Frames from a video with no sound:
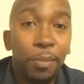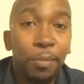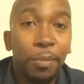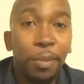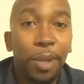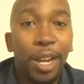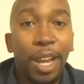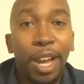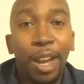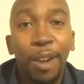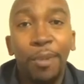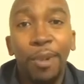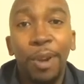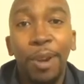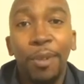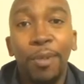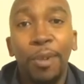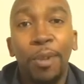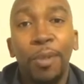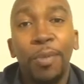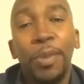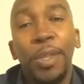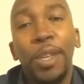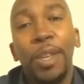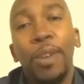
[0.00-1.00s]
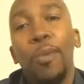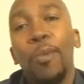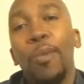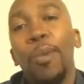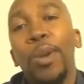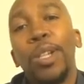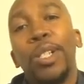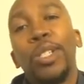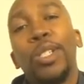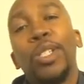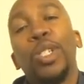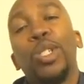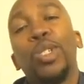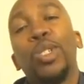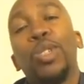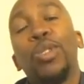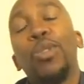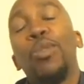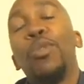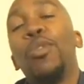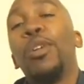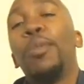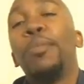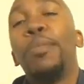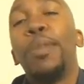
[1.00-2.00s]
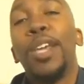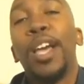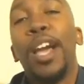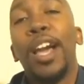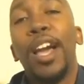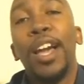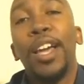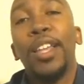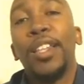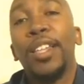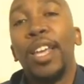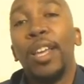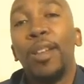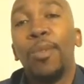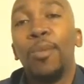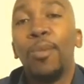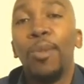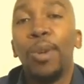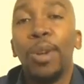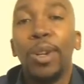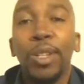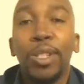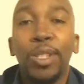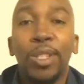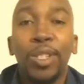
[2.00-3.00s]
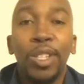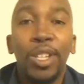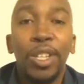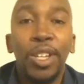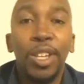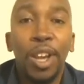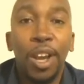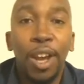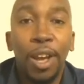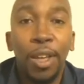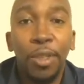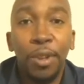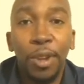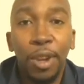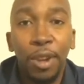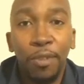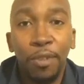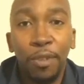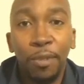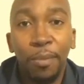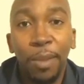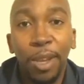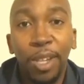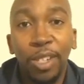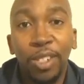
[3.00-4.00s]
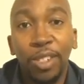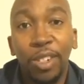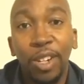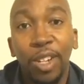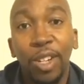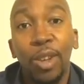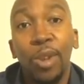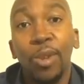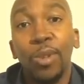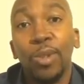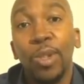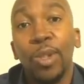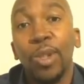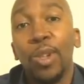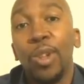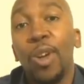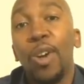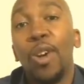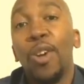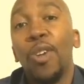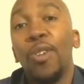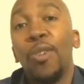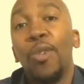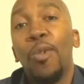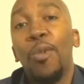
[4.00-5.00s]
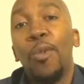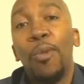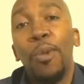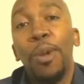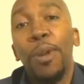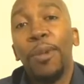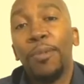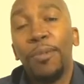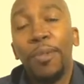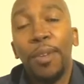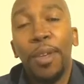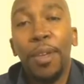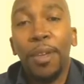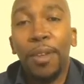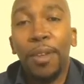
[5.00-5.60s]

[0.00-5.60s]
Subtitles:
But however, what is the story behind that? What is the other information that goes along with